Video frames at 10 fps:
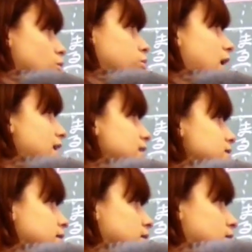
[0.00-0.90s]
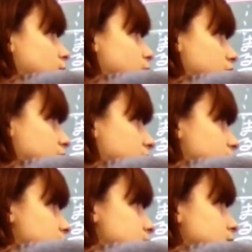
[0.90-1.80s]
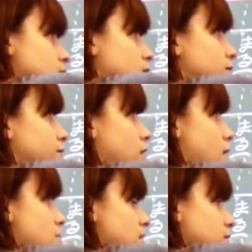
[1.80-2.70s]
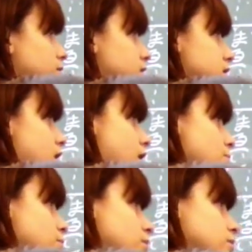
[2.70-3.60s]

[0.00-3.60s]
Right begins from the top.